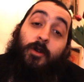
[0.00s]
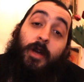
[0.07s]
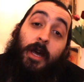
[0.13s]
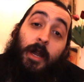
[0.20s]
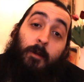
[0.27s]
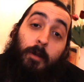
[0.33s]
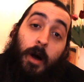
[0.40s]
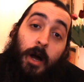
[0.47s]
you
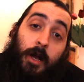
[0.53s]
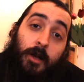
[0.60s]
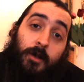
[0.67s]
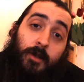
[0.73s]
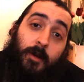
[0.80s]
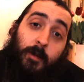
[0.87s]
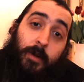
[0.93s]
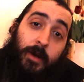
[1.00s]
get a
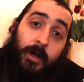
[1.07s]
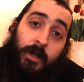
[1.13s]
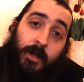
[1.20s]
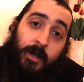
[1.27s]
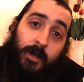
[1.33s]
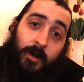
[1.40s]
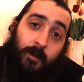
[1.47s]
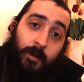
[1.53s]
biased
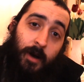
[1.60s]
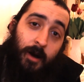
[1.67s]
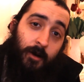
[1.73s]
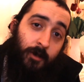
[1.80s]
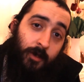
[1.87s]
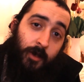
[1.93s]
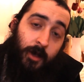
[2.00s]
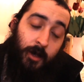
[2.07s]
opinion
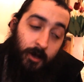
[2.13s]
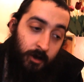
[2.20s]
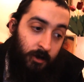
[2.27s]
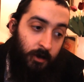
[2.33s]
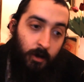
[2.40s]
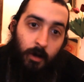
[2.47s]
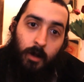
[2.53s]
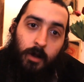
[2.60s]
about
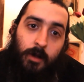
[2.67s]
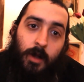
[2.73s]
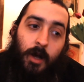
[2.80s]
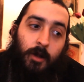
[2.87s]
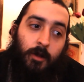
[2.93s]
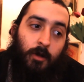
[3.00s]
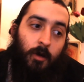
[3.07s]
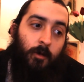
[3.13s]
things. It's
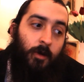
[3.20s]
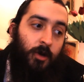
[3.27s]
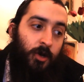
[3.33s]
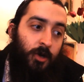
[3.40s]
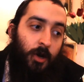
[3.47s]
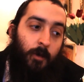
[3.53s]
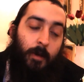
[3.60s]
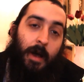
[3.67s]
not so
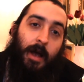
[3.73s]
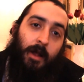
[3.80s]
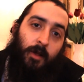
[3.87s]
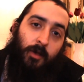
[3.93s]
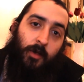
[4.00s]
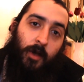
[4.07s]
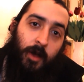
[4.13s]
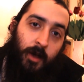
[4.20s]
much a
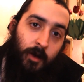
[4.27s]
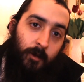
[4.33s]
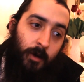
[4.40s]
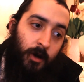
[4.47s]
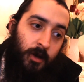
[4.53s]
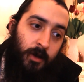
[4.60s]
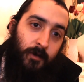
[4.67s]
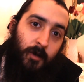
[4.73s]
bad thing
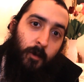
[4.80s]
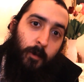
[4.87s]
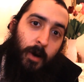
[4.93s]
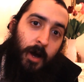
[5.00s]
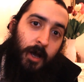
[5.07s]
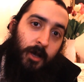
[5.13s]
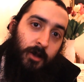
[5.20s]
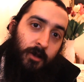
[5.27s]
because if you're
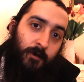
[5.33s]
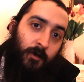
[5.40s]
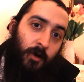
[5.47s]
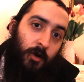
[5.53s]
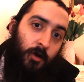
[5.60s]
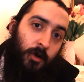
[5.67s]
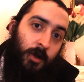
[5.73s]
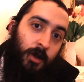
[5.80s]
biased
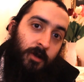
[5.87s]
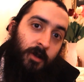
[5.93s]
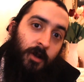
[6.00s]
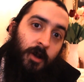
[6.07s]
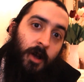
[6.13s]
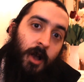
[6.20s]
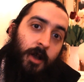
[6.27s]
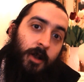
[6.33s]
for goodness
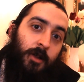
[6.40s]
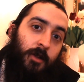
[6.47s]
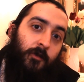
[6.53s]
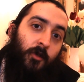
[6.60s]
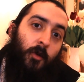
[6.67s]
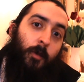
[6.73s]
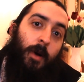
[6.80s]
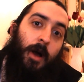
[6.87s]
and kindness,
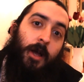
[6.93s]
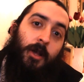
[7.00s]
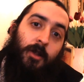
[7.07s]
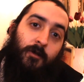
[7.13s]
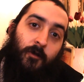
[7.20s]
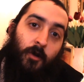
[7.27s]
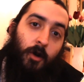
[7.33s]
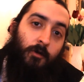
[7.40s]
if you're
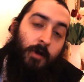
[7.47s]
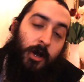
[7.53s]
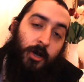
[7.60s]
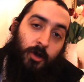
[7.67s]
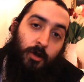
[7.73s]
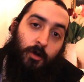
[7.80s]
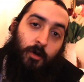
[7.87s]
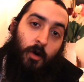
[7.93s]
biased for a
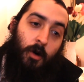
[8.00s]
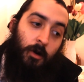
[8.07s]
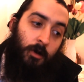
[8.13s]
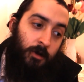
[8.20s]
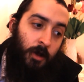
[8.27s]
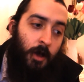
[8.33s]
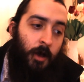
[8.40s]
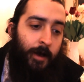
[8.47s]
righteous
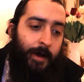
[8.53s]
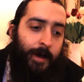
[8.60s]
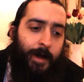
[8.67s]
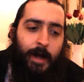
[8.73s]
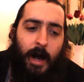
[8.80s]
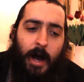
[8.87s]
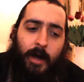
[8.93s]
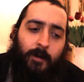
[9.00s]
cause,
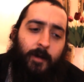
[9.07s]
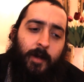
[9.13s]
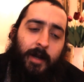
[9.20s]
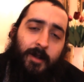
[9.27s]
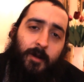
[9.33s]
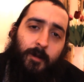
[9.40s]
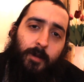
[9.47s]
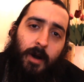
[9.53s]
I don't
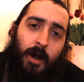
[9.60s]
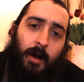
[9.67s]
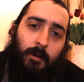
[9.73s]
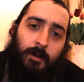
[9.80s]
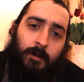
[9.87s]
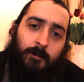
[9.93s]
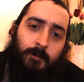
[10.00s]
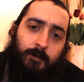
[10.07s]
think it's a
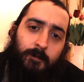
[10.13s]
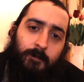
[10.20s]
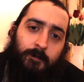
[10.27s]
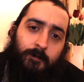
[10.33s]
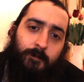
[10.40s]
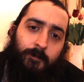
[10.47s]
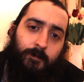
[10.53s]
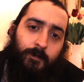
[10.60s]
problem.
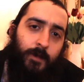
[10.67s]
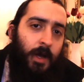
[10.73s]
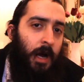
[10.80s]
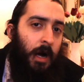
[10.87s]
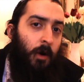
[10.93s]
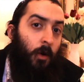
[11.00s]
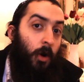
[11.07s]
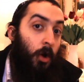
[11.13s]

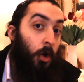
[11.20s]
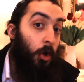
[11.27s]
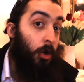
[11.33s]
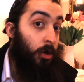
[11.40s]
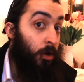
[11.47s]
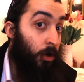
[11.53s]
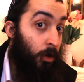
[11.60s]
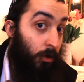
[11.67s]
Now,
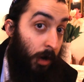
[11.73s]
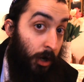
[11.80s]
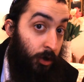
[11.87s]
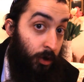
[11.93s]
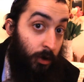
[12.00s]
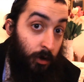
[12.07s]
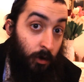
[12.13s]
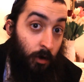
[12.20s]
is it a
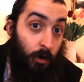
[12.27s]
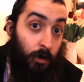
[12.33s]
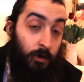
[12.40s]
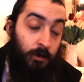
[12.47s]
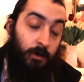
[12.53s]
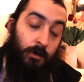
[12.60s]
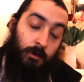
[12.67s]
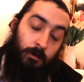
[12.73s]
righteous
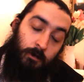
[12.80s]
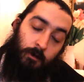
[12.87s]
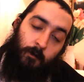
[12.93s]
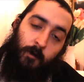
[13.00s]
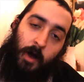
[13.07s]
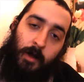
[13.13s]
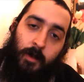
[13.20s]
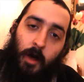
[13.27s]
cause? We'll
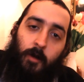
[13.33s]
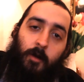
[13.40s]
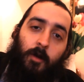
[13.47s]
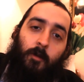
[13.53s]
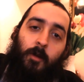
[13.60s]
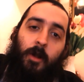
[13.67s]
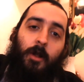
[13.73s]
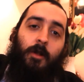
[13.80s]
find out in
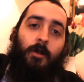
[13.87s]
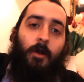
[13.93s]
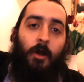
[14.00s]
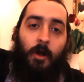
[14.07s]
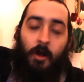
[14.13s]
a minute.